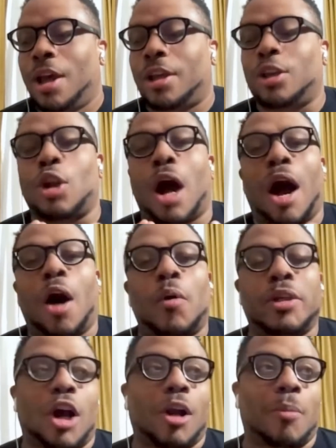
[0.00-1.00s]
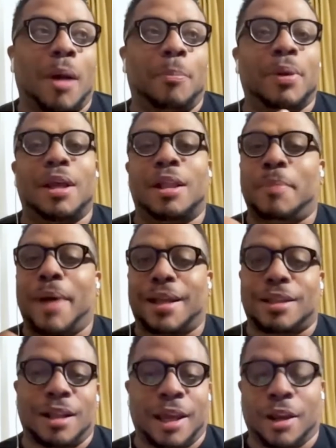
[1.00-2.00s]
You know, I always talk about peeling
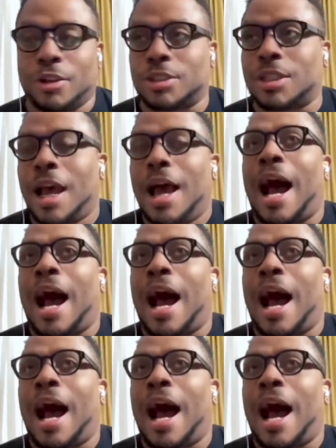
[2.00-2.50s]
back the layers.